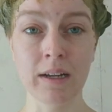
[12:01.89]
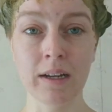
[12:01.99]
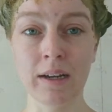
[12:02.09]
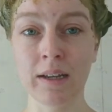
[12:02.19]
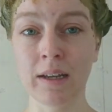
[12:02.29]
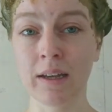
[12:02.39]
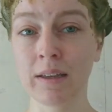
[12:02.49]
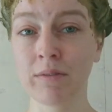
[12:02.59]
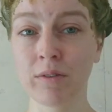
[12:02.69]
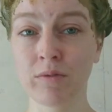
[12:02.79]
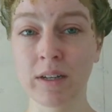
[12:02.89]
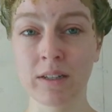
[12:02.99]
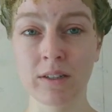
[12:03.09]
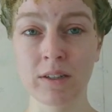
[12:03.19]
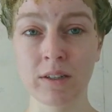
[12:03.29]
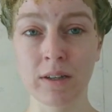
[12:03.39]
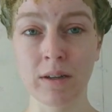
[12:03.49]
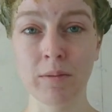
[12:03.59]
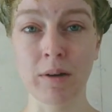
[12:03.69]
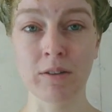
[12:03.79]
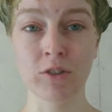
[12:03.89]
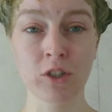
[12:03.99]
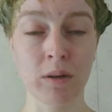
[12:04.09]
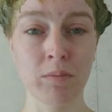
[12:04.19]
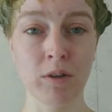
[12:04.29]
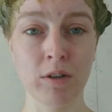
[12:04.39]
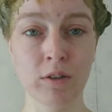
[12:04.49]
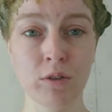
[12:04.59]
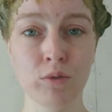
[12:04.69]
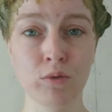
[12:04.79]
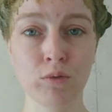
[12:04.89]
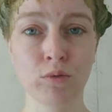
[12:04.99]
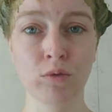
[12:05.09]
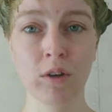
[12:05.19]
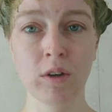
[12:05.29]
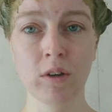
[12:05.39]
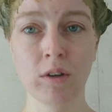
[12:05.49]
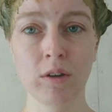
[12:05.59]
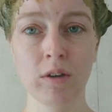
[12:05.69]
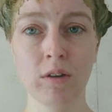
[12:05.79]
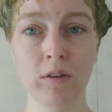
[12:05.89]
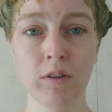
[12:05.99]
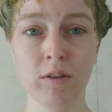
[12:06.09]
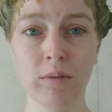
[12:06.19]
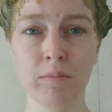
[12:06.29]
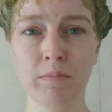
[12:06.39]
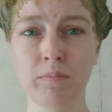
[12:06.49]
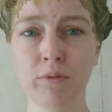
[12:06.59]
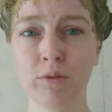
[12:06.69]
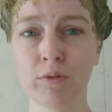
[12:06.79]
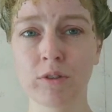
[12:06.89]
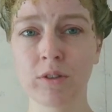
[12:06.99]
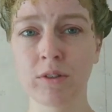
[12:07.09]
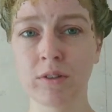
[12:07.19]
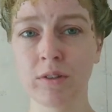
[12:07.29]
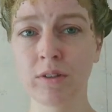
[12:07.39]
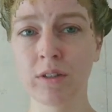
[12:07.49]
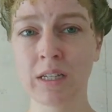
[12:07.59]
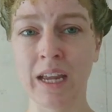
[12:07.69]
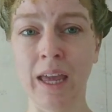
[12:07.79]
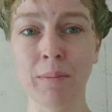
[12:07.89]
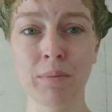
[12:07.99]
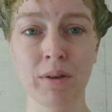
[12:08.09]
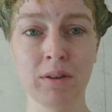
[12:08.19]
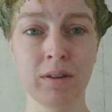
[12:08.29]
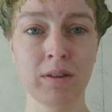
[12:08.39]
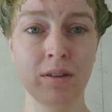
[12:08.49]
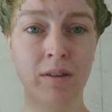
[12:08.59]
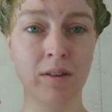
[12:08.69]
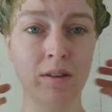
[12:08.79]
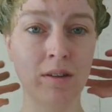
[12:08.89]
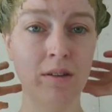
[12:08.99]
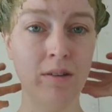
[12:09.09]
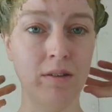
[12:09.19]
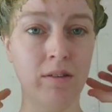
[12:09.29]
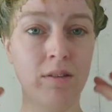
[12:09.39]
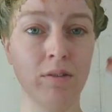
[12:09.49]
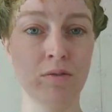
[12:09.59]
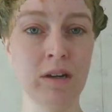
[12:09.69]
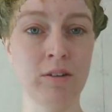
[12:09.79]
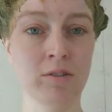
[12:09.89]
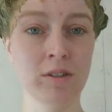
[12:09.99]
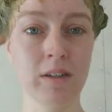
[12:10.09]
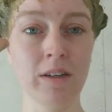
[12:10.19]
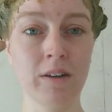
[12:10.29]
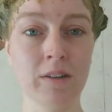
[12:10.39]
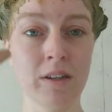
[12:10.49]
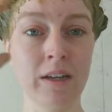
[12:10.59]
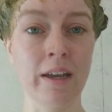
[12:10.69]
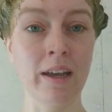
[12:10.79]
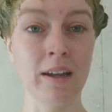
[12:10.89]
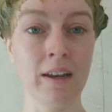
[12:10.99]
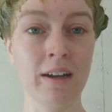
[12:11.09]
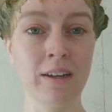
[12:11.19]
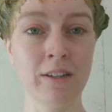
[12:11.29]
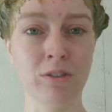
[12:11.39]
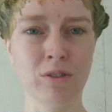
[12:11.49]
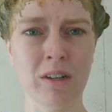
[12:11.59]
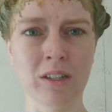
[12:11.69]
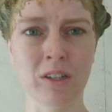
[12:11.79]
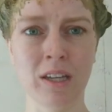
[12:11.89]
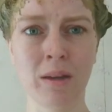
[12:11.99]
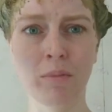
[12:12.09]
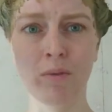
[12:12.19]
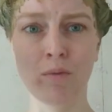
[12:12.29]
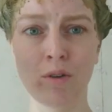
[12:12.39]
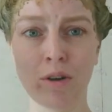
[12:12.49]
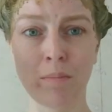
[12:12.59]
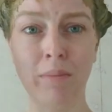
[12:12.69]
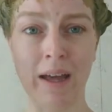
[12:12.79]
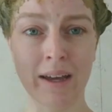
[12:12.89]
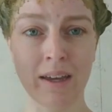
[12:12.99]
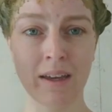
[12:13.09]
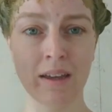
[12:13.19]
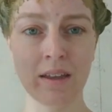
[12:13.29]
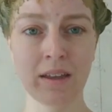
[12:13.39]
I even read about someone who put tape all around on a hairline to try to keep the water back,